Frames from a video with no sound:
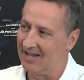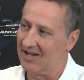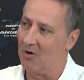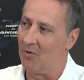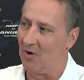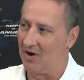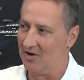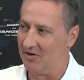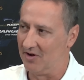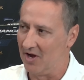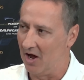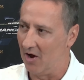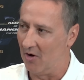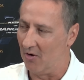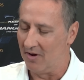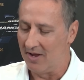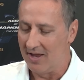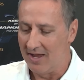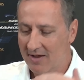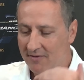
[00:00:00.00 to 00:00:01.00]
want to know.
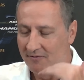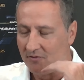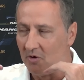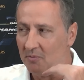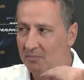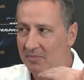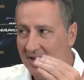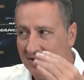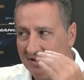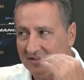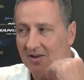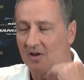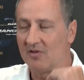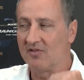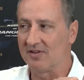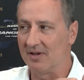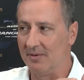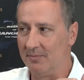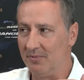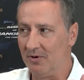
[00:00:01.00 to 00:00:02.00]
For me, it's so
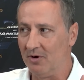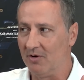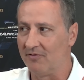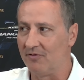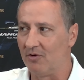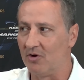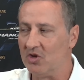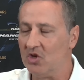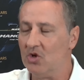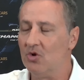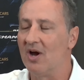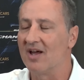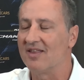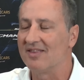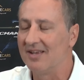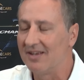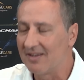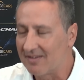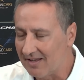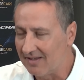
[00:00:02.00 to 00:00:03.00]
simple. For you, I think
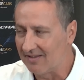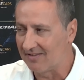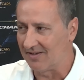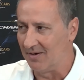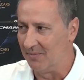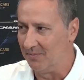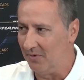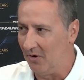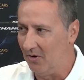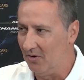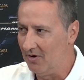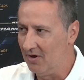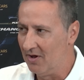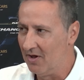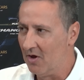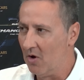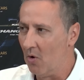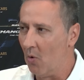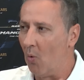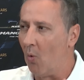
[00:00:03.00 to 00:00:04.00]
it is simple.
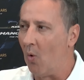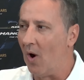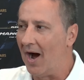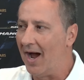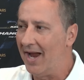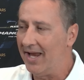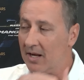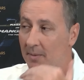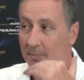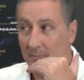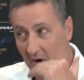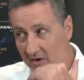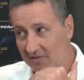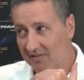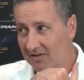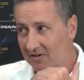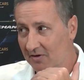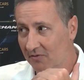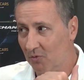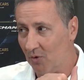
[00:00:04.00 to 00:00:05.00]
Why, in a
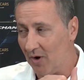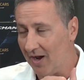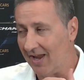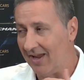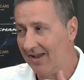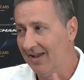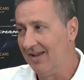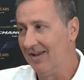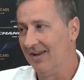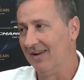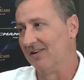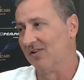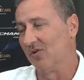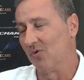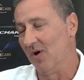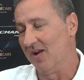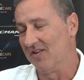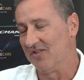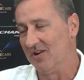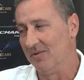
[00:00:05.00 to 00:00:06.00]
positive way, is a
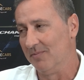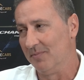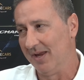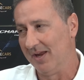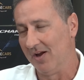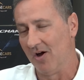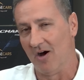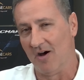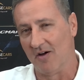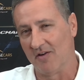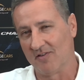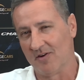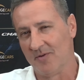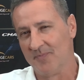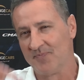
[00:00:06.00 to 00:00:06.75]
question being asked.